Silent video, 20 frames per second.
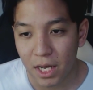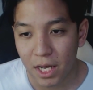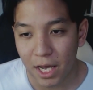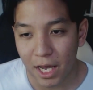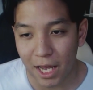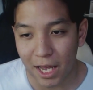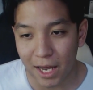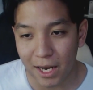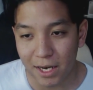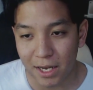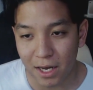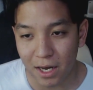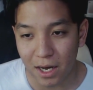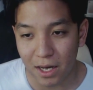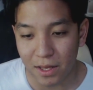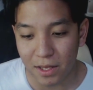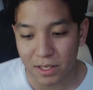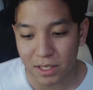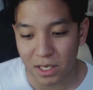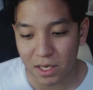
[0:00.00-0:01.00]
and
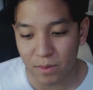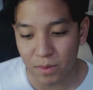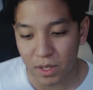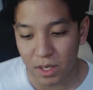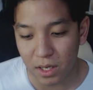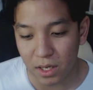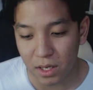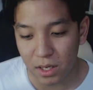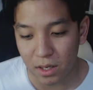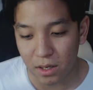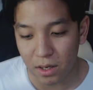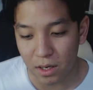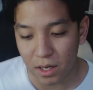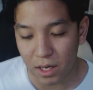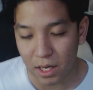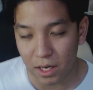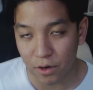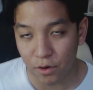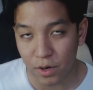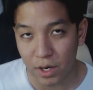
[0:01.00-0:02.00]
it's going to be
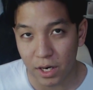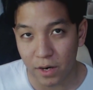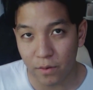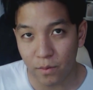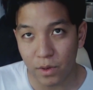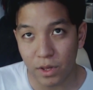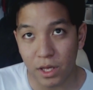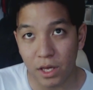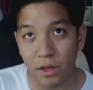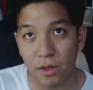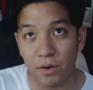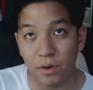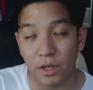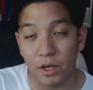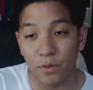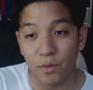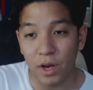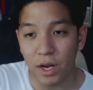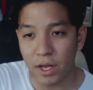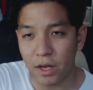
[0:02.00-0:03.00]
integrating with either
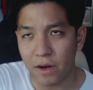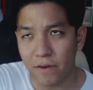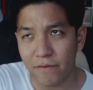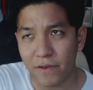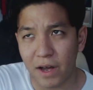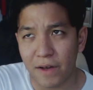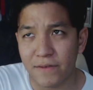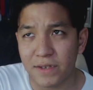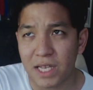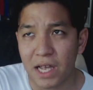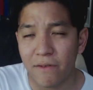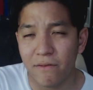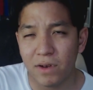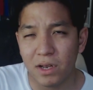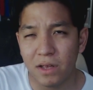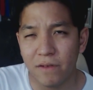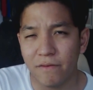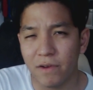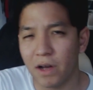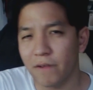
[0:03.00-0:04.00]
the Radeon
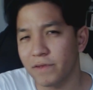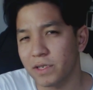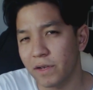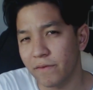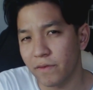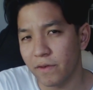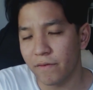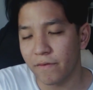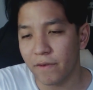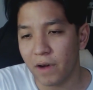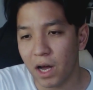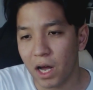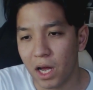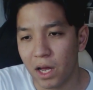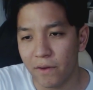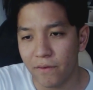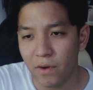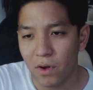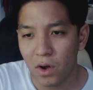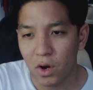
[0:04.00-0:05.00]
570,
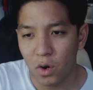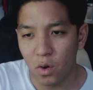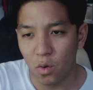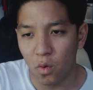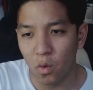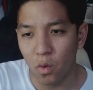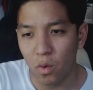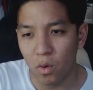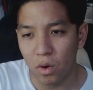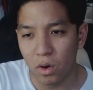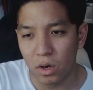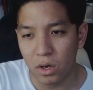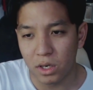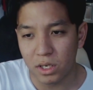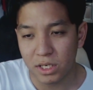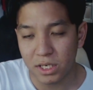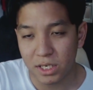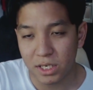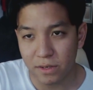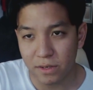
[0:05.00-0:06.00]
575, or
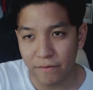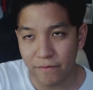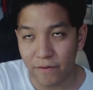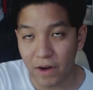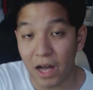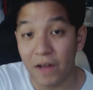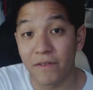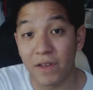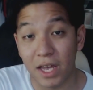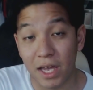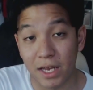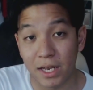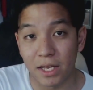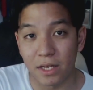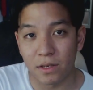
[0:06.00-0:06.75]
580.